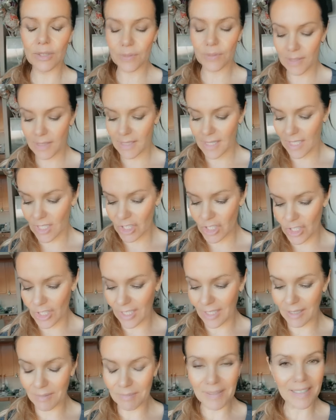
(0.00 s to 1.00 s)
to her attention
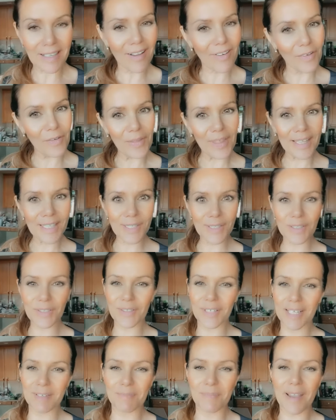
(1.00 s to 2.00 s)
and I'm like, oh, that's a
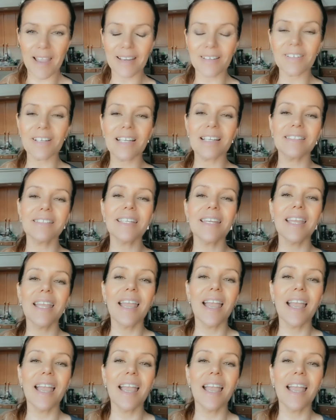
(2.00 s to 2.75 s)
great background.